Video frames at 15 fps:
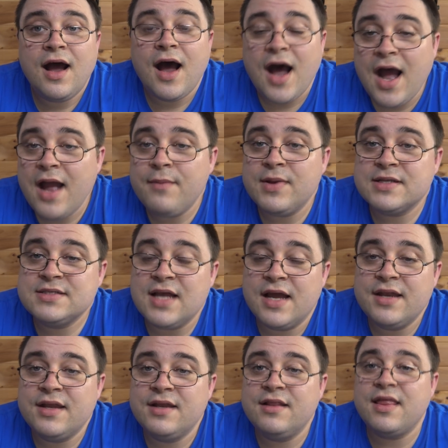I'm
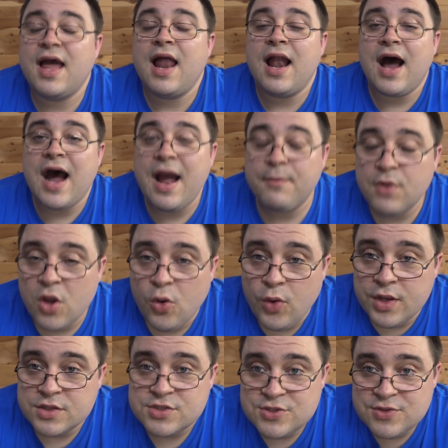excited that I'm
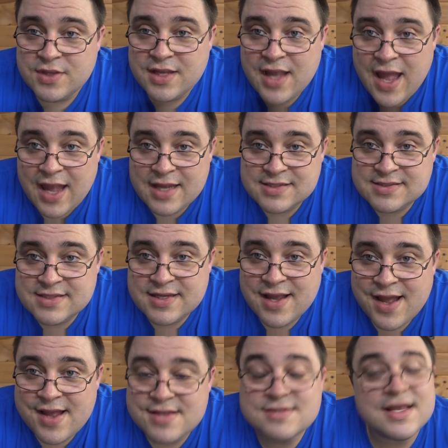going to the
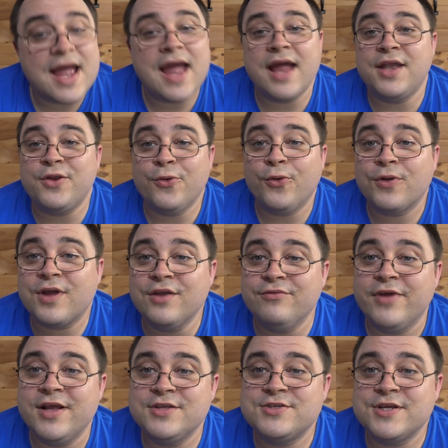ACA's annual
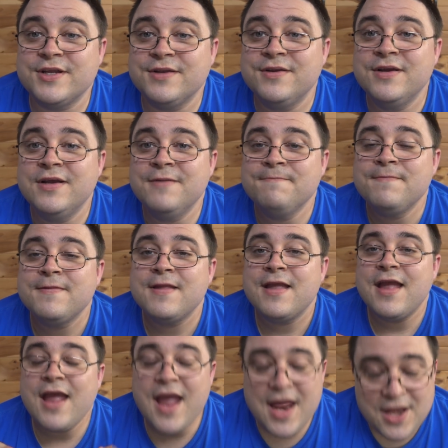convention.
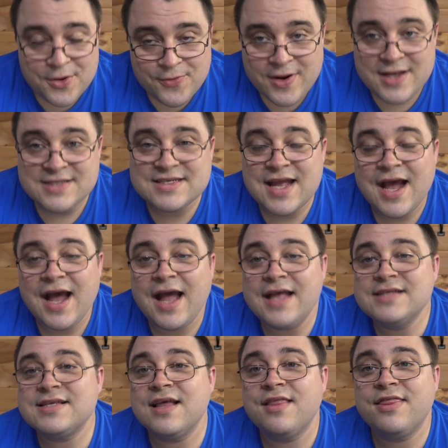Anyways,
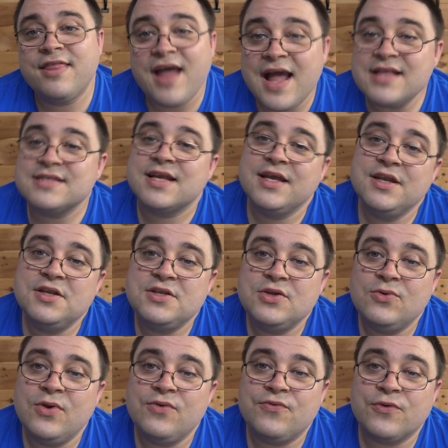guys, that's going to
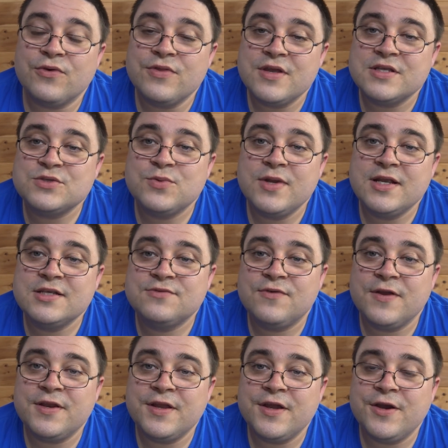do it for this week's
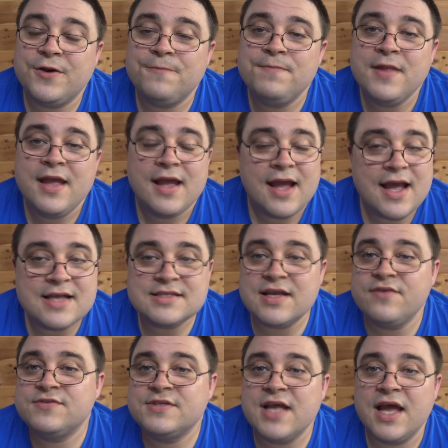video. As
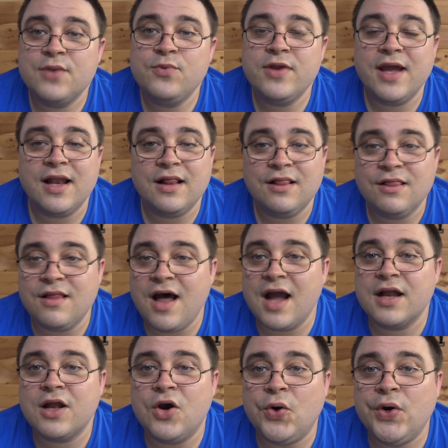I've said, we got a
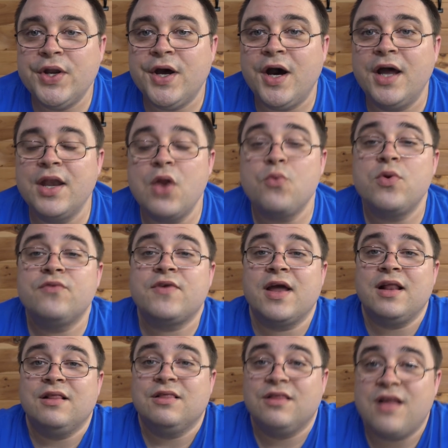lot going on, and we've
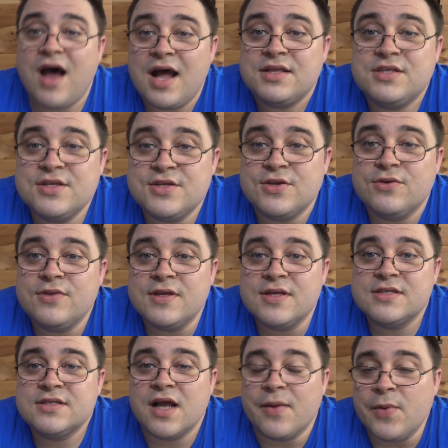got a lot to do this
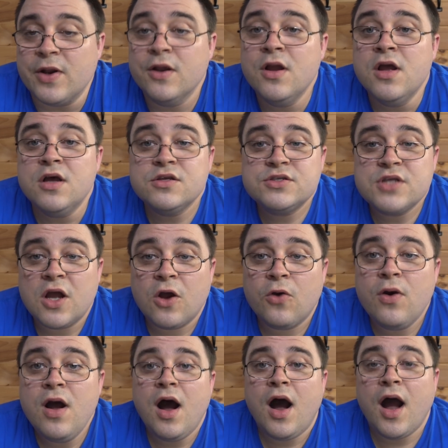summer. So
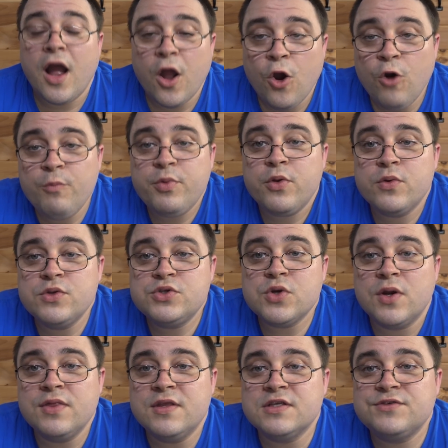I hope you
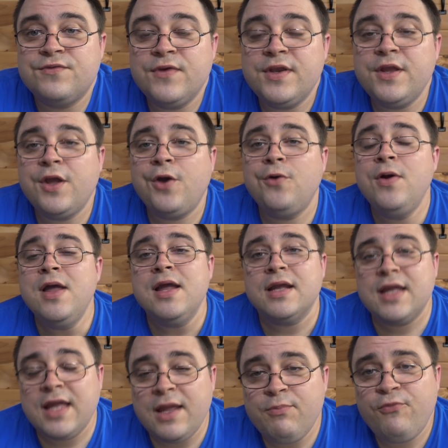enjoyed this video.
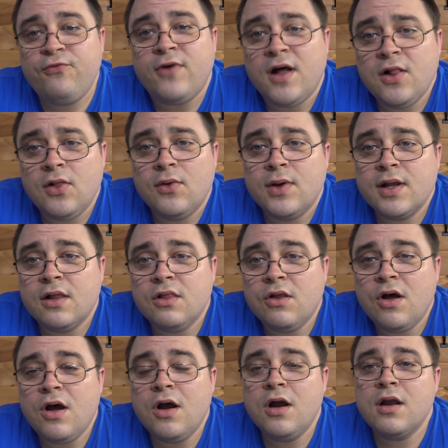Keep following
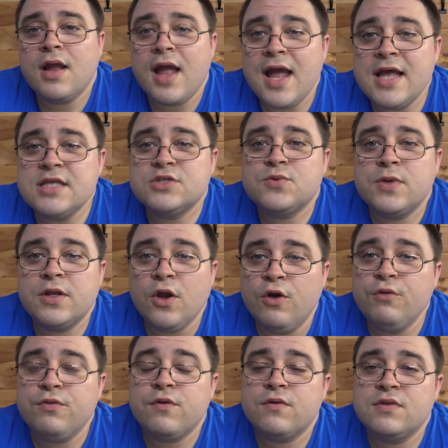along as we go
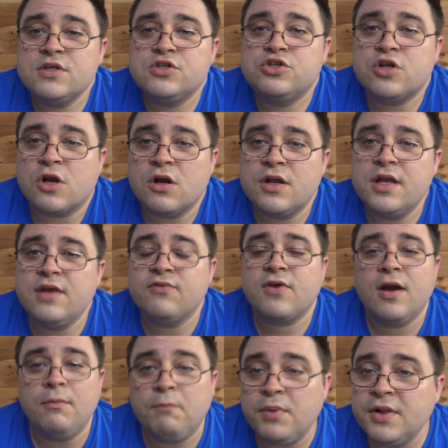through this journey of
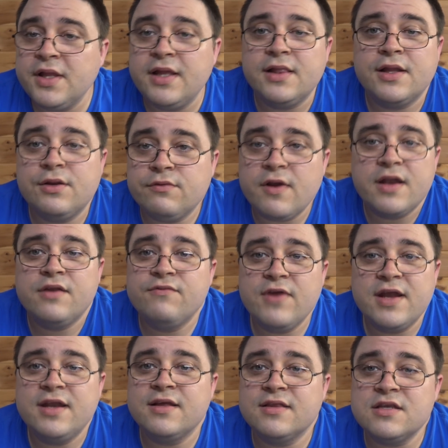completely
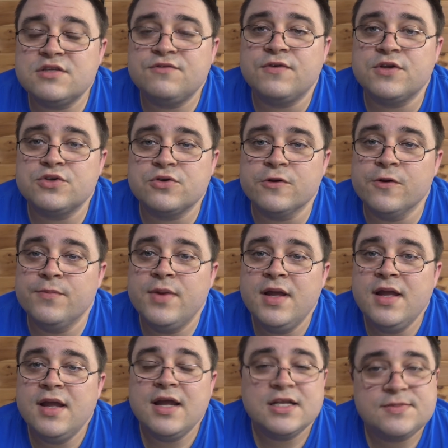renovating this fish room.
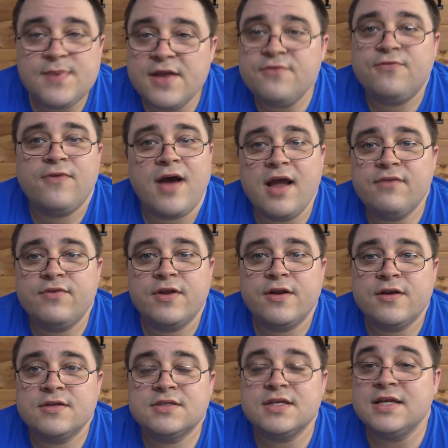It's been 5
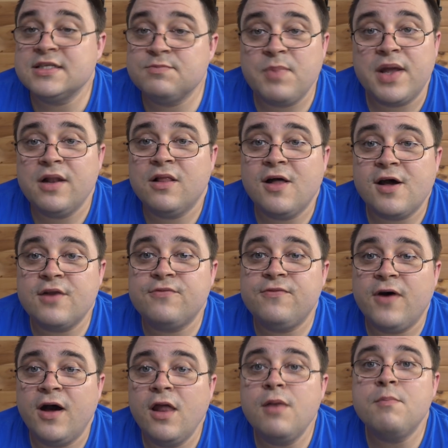years, it's been a lot of
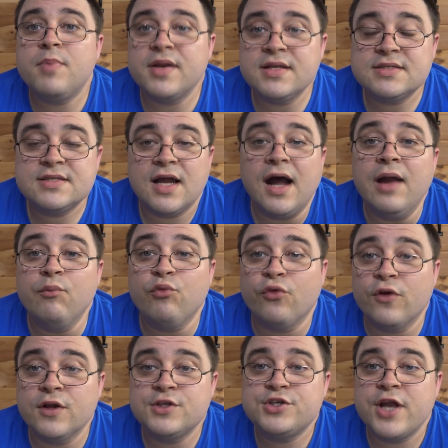fun, but it's time
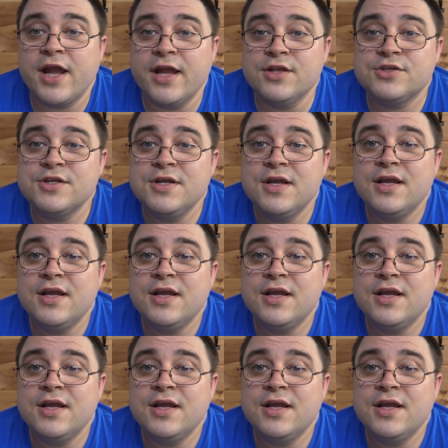for a change.